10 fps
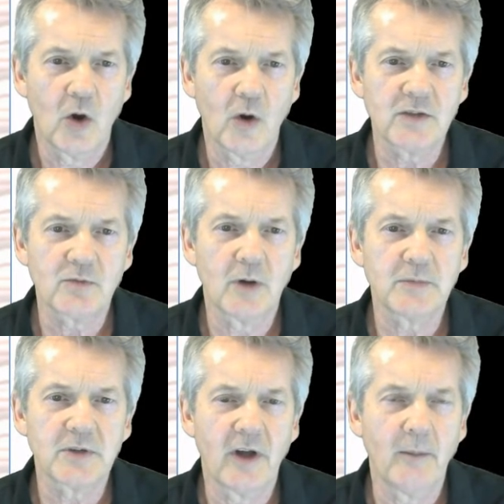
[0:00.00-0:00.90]
Hoist
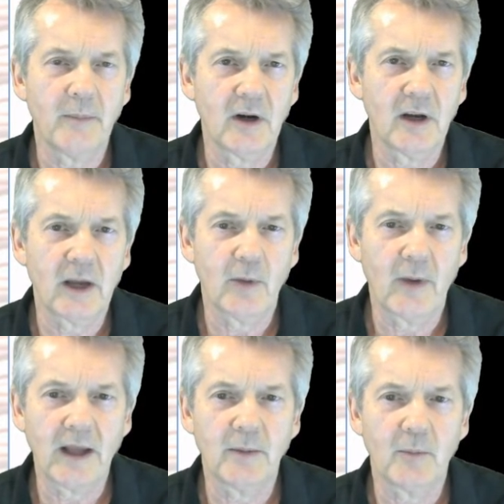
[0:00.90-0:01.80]
ropes are not merely a
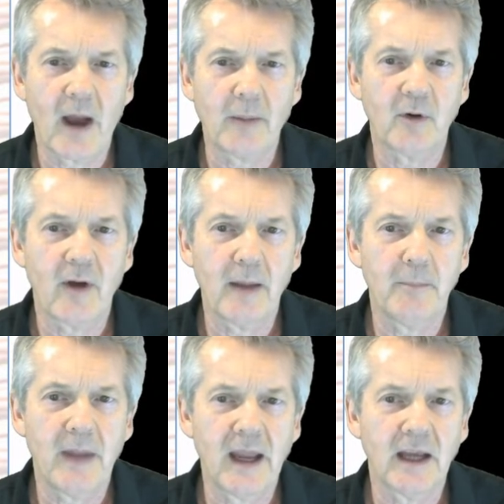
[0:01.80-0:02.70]
random
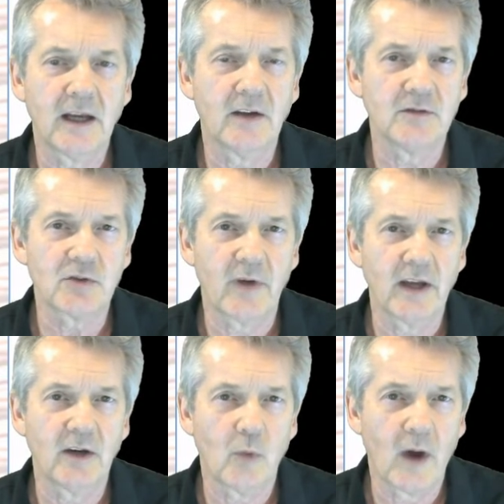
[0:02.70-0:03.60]
wrap-grab bag of
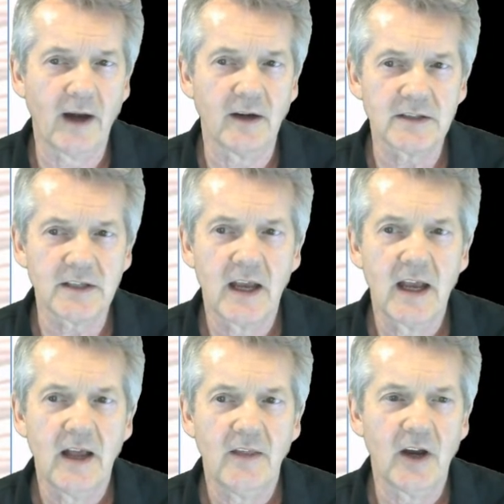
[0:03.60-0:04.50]
stranded wires.
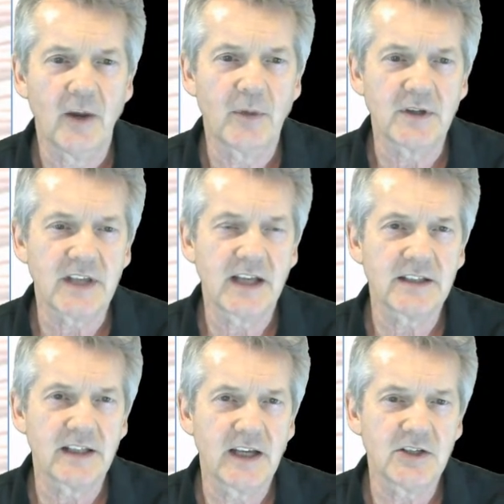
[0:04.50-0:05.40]
They are
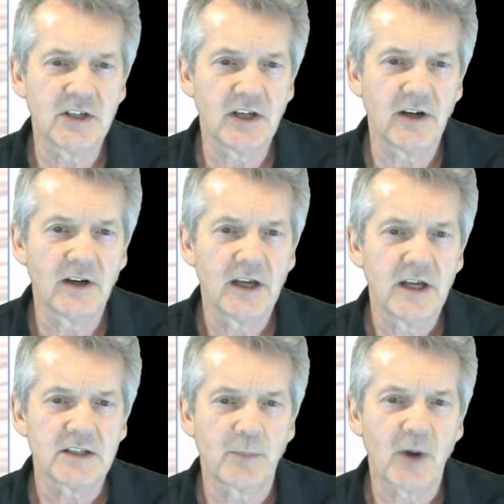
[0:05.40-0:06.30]
precisely engineered,
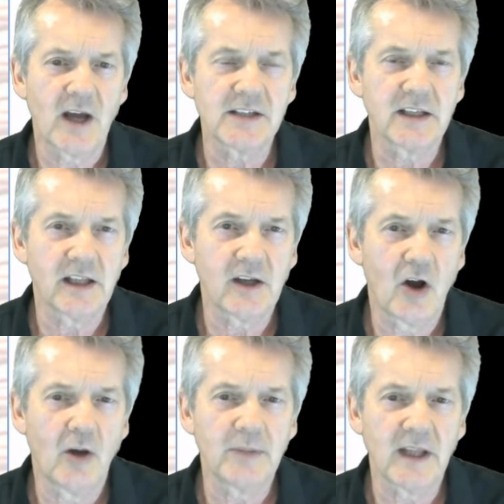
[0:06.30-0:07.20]
surprisingly
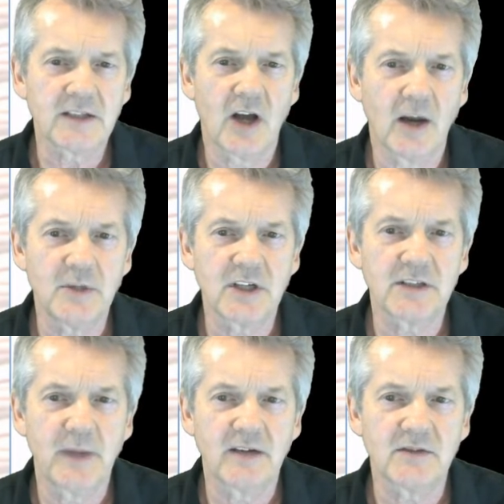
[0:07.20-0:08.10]
complex
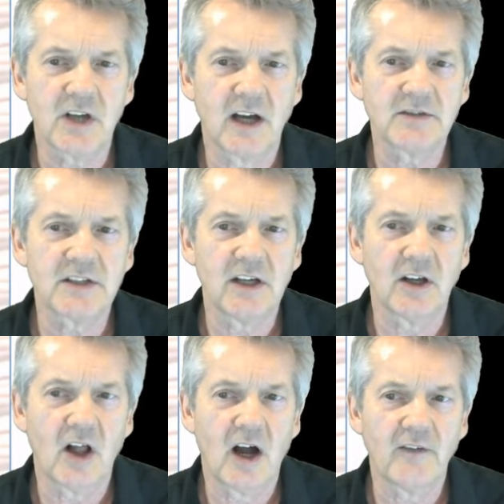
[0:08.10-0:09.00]
objects made of soft
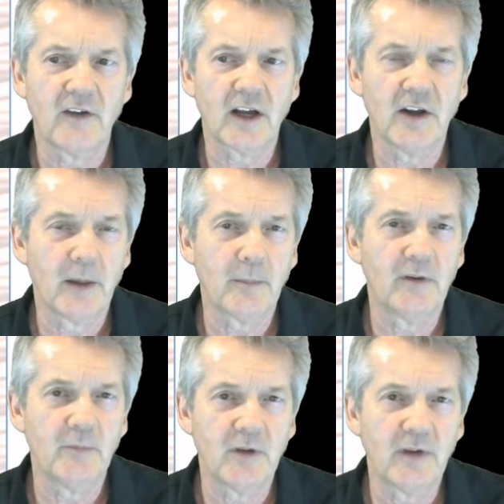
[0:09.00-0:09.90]
steel offering a
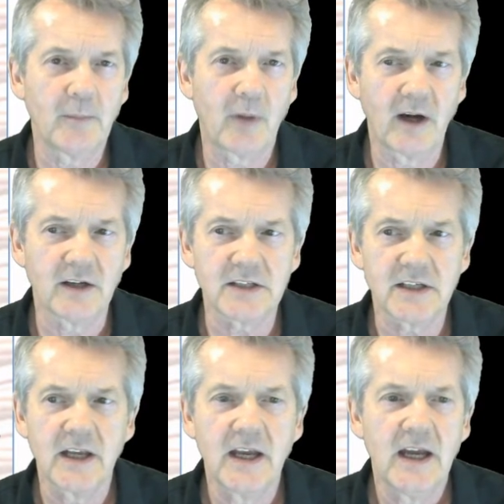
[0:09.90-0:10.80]
number of moving
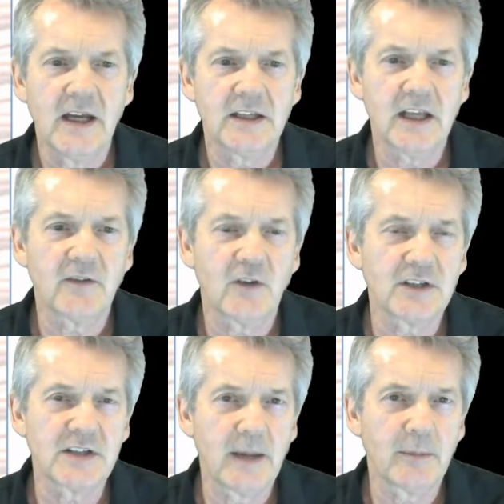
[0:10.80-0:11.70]
parts. Take, for
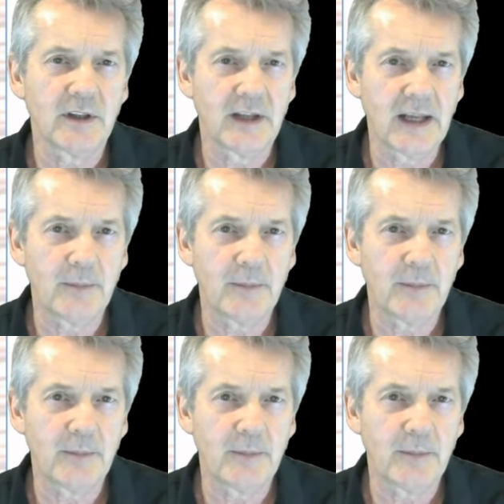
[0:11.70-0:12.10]
example, an